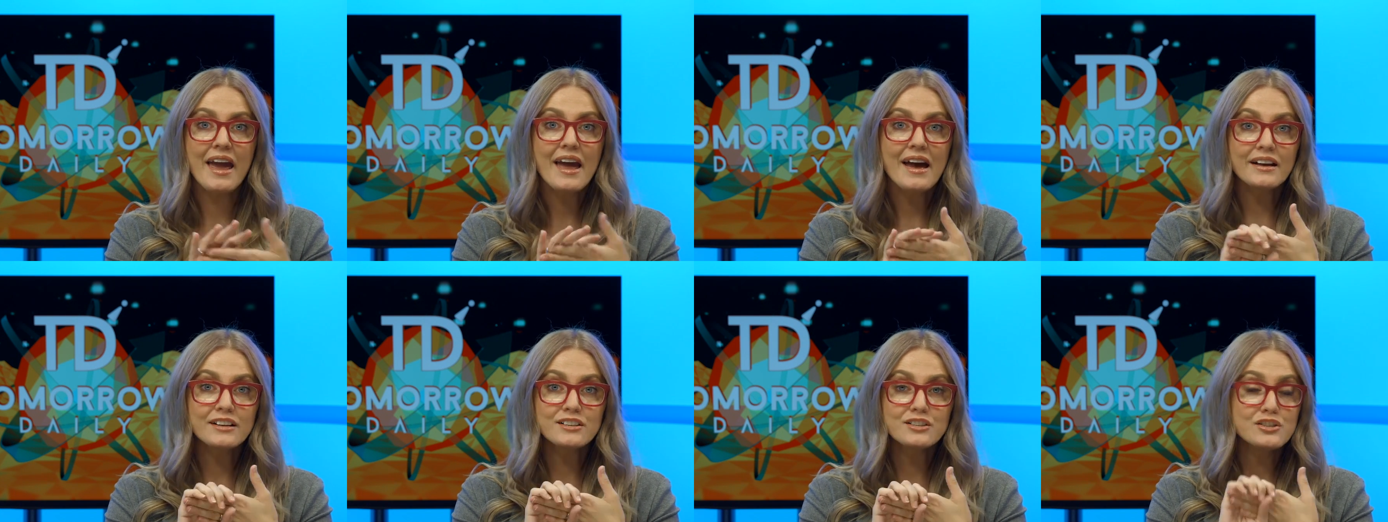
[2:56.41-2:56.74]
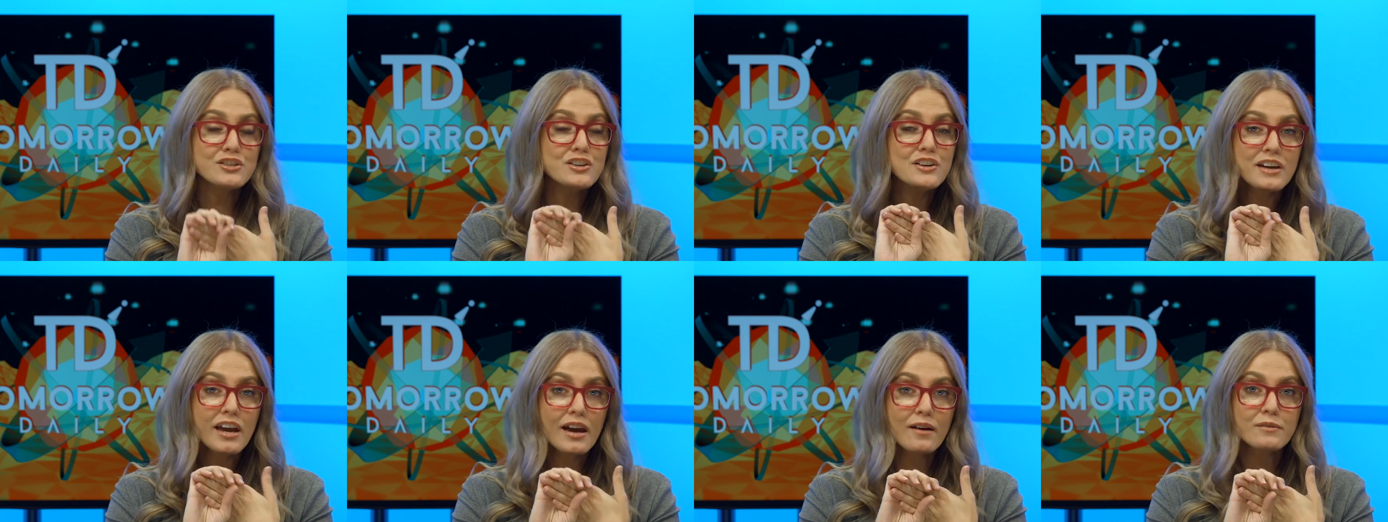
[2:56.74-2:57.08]
and
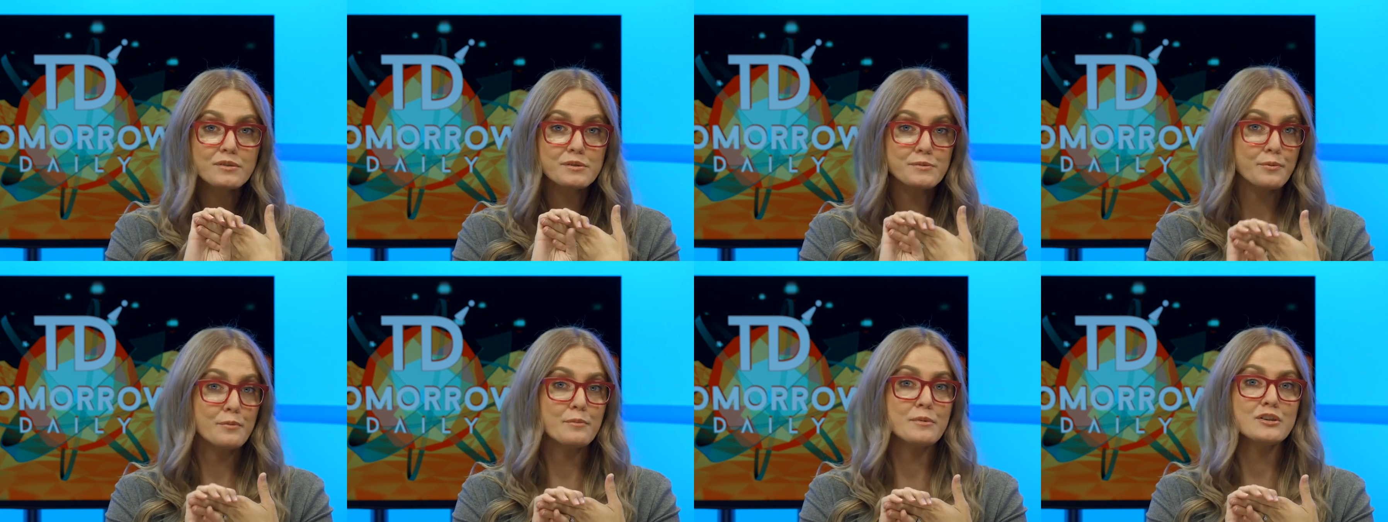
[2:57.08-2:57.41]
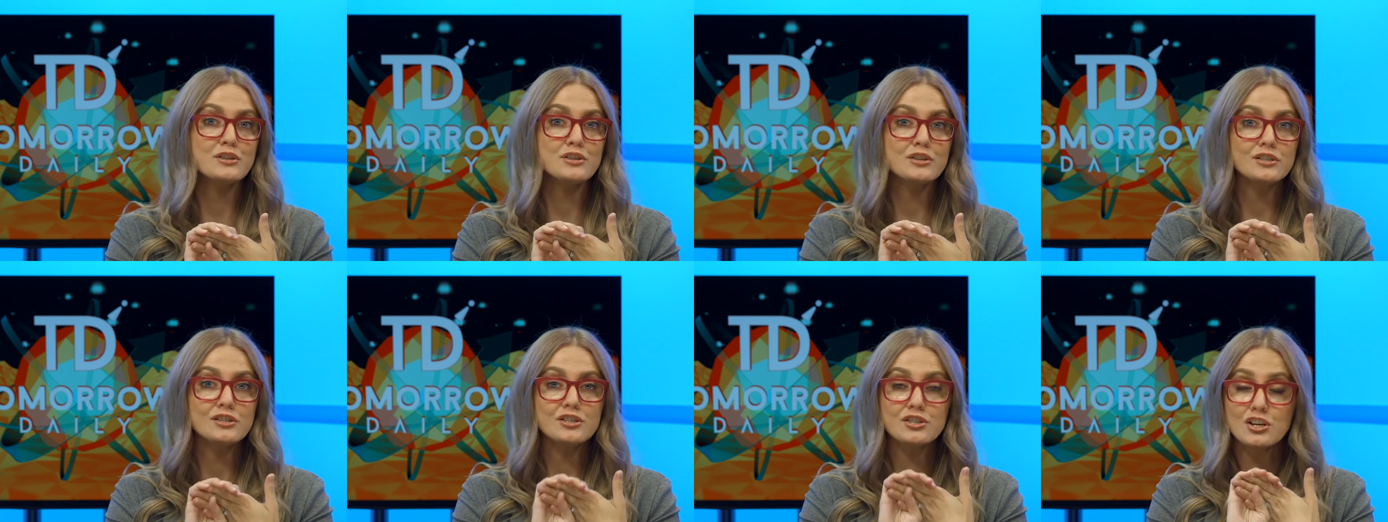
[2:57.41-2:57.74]
you gave us
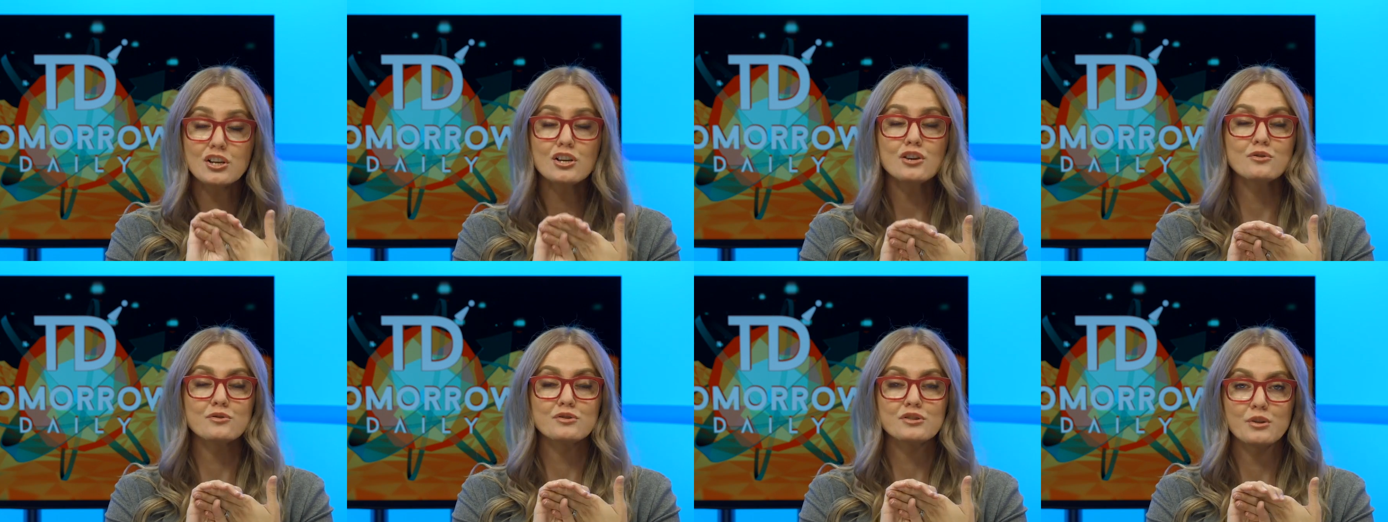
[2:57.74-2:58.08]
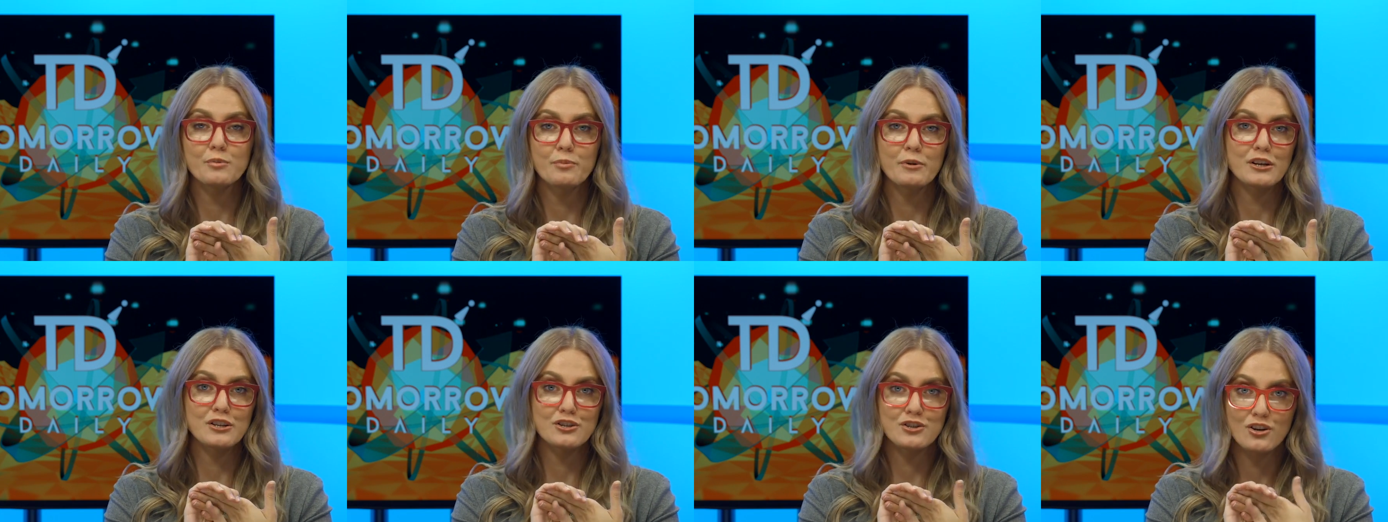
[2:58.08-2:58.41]
permission to use
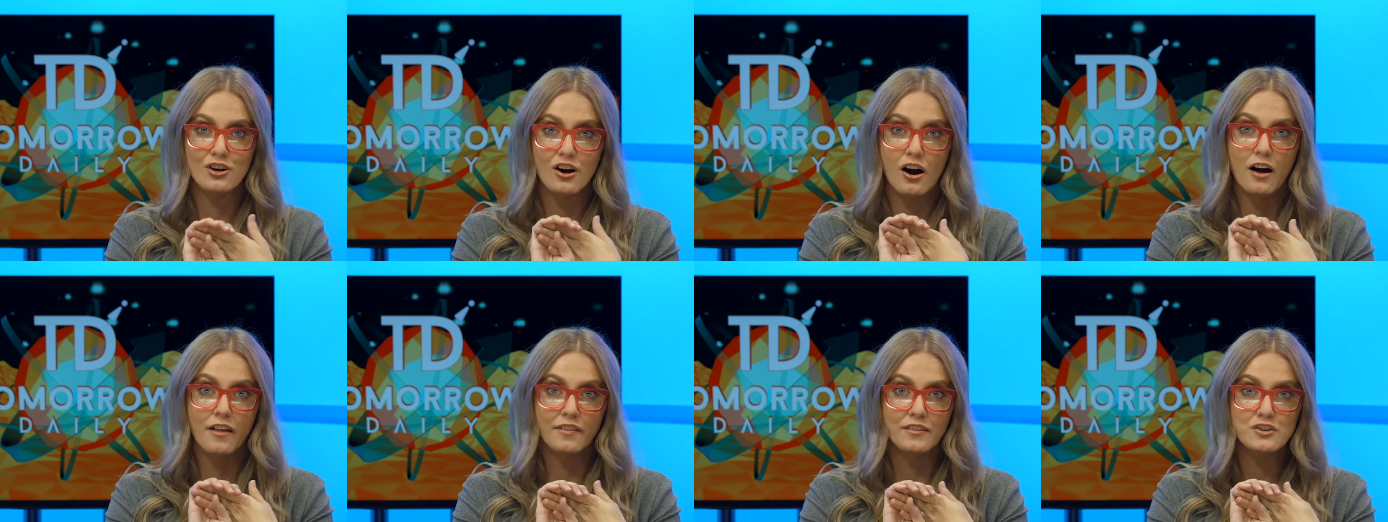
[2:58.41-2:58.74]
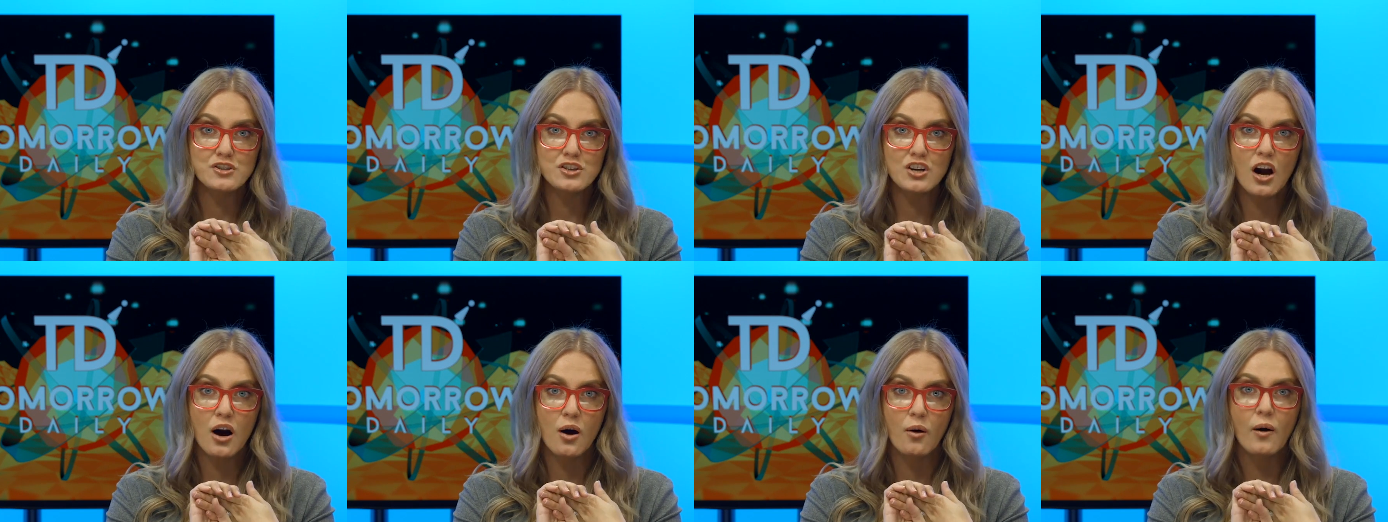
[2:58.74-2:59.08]
the picture on the
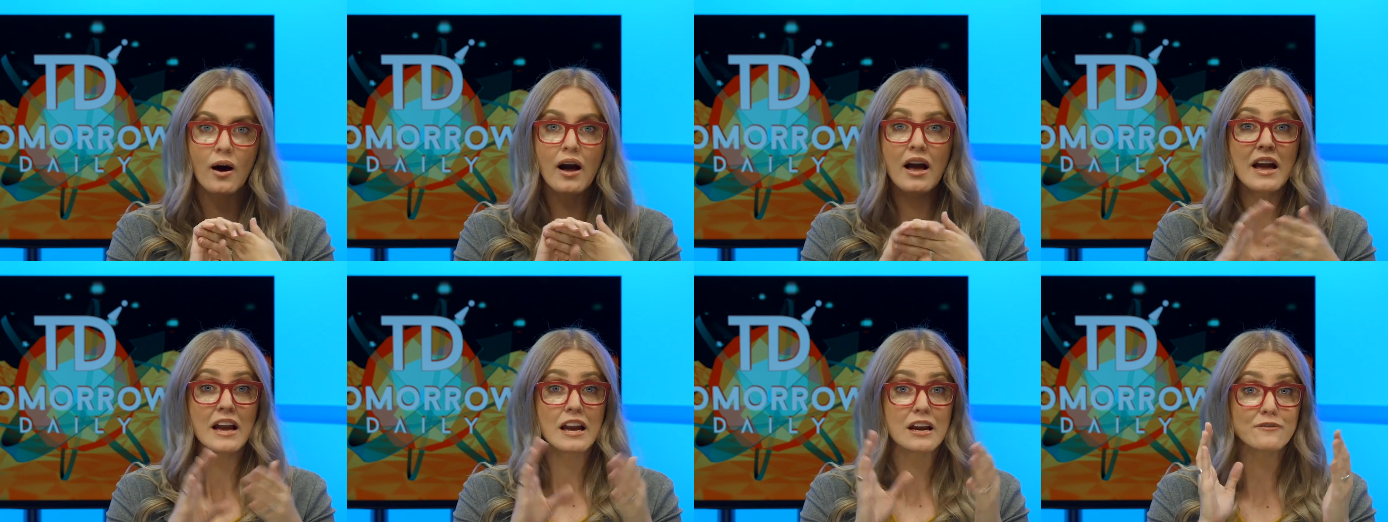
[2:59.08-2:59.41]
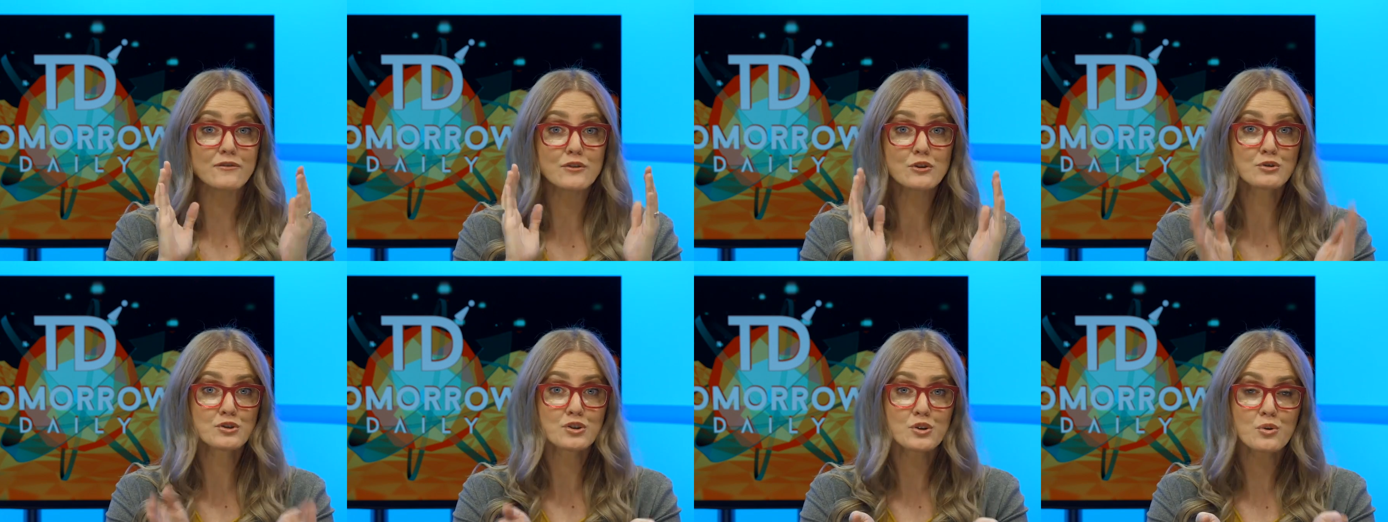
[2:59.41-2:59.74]
show. If
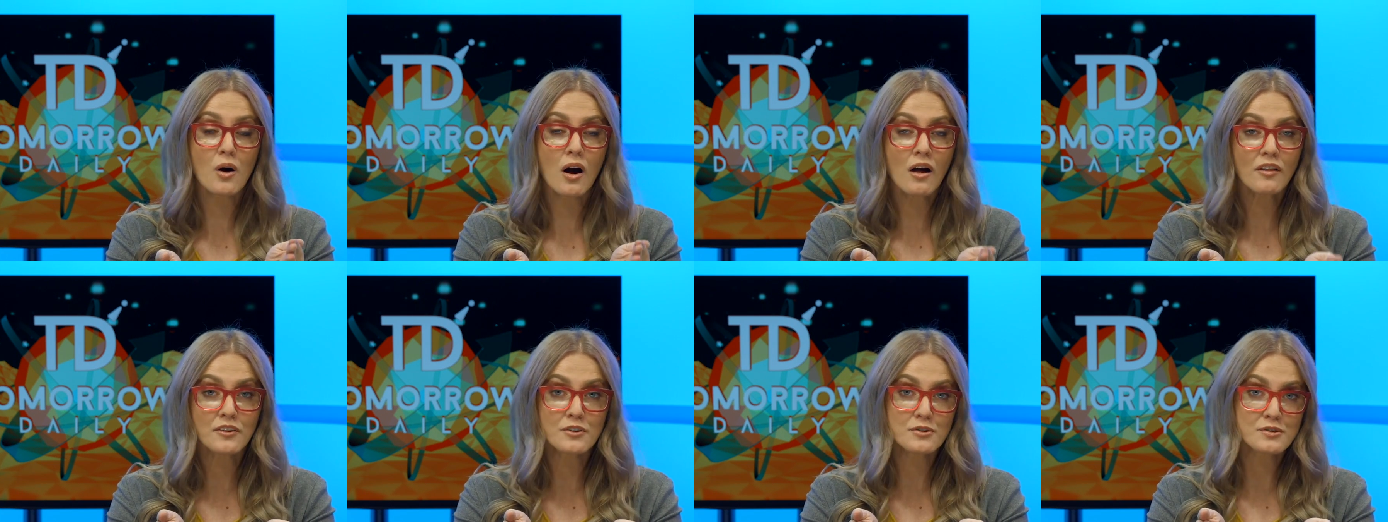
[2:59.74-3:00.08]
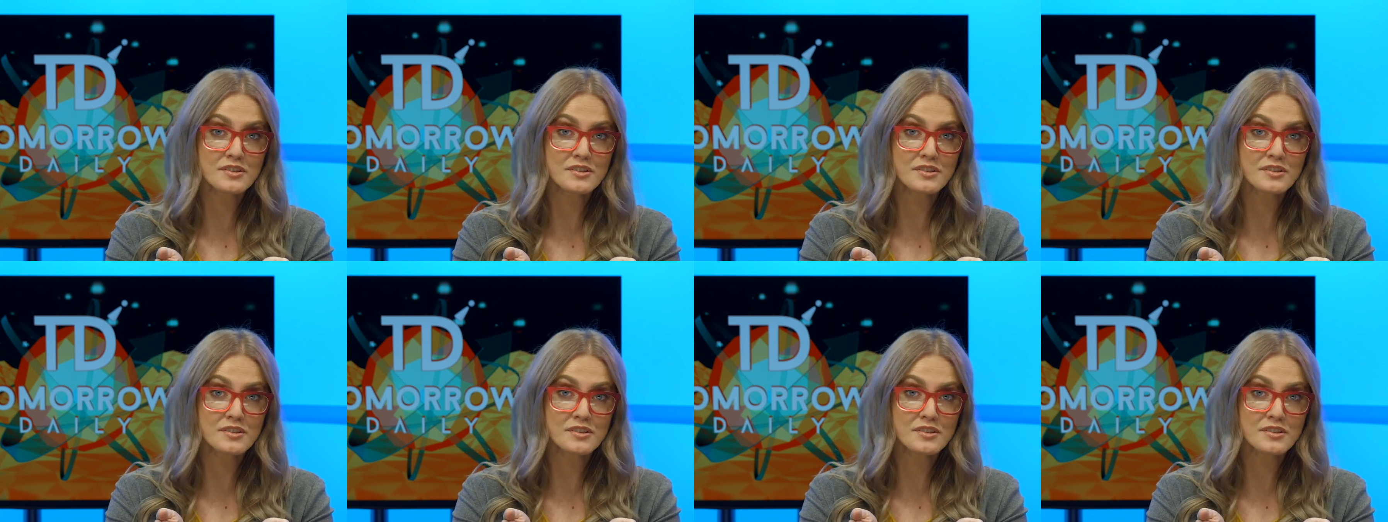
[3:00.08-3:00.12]
you do all those